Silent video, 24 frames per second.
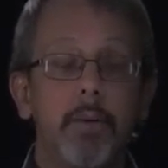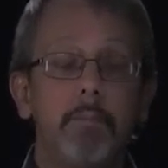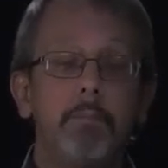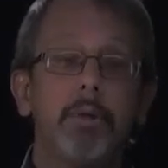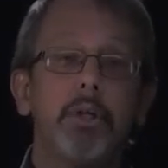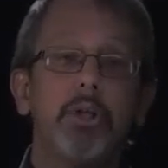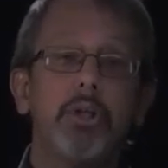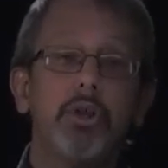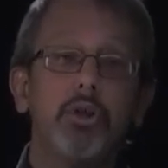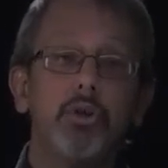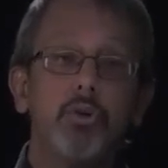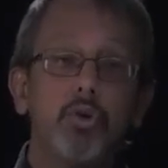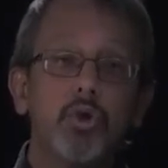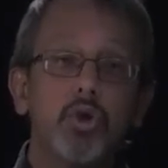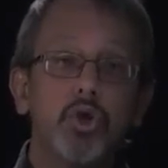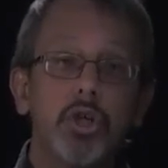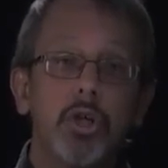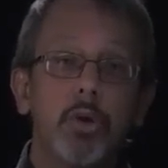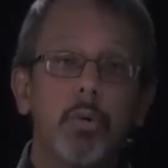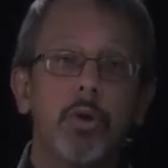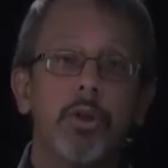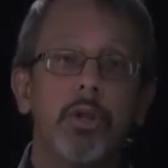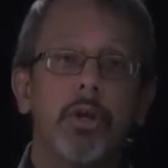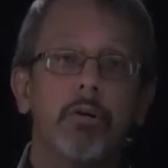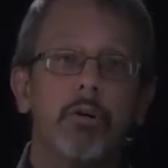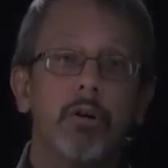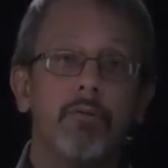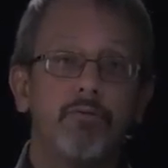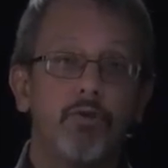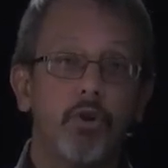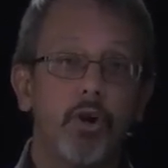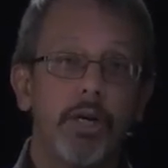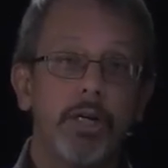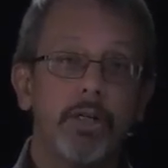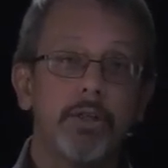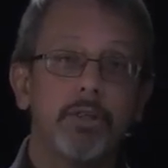but usually when they're
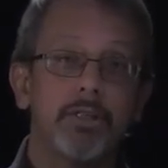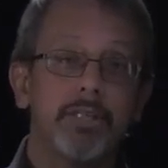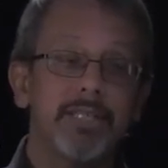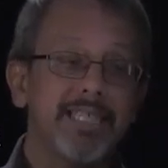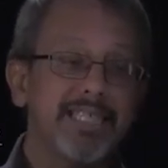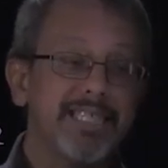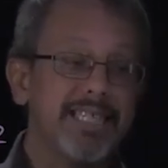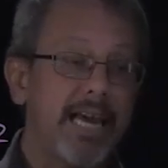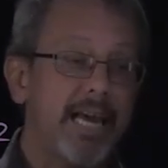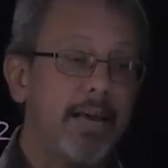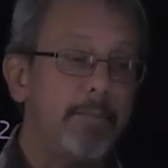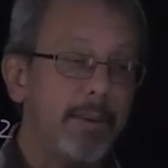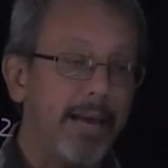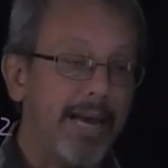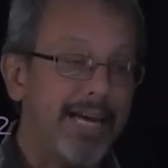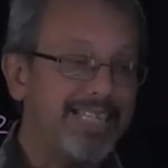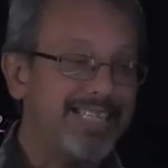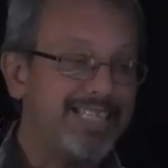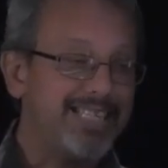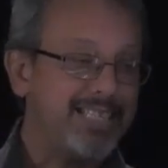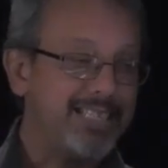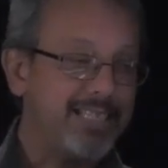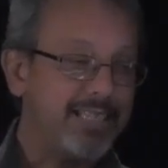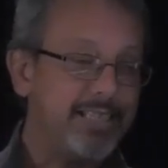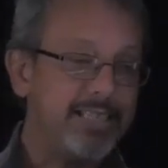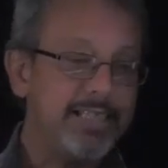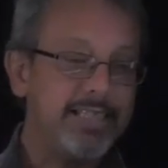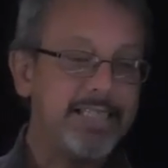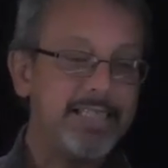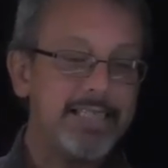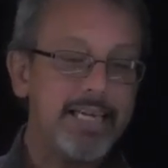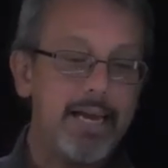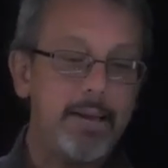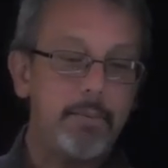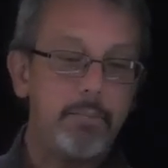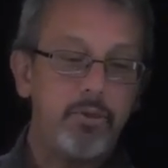referring to the same entity, to the
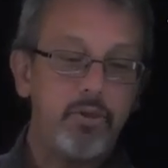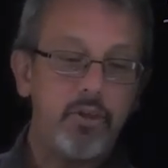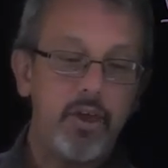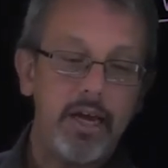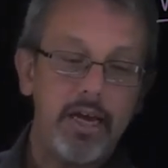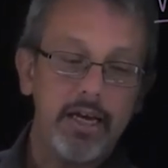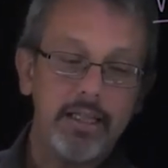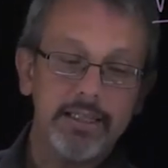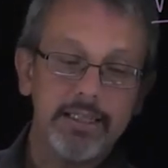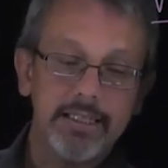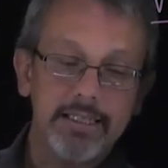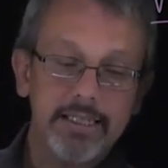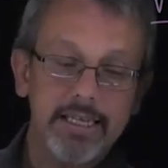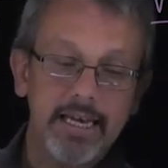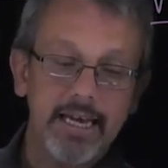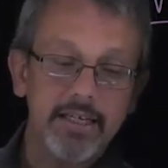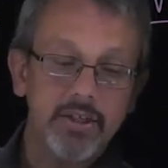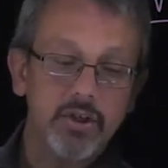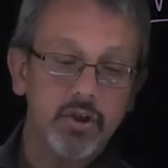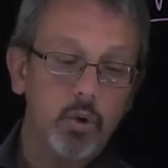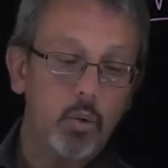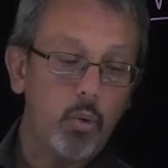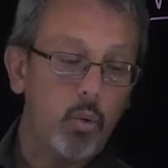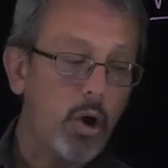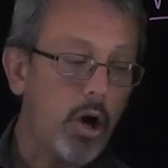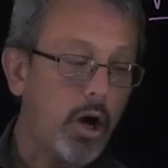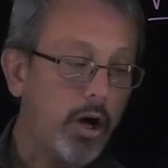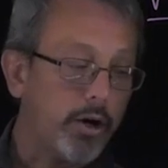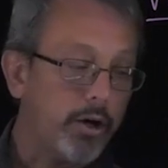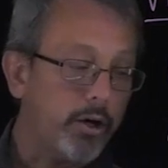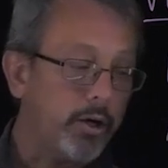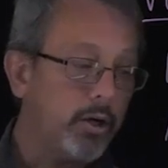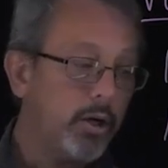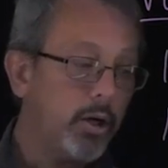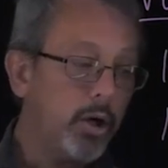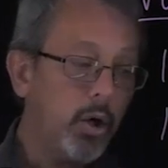same thing, in this case the
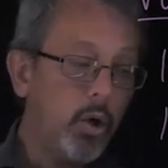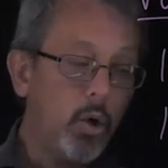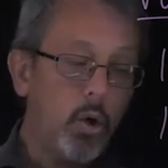water,